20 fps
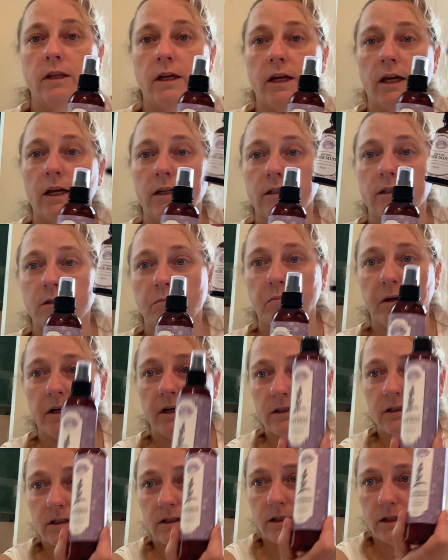this, but
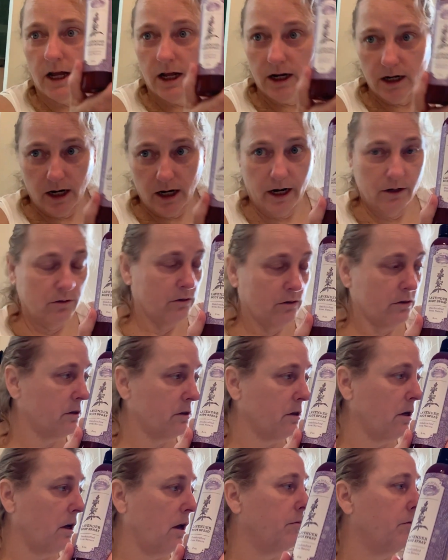it's not
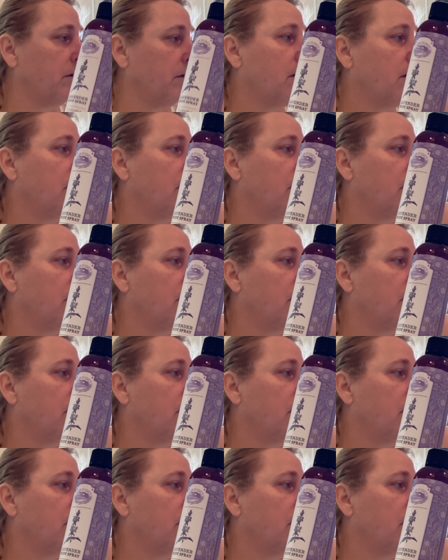hydrosol.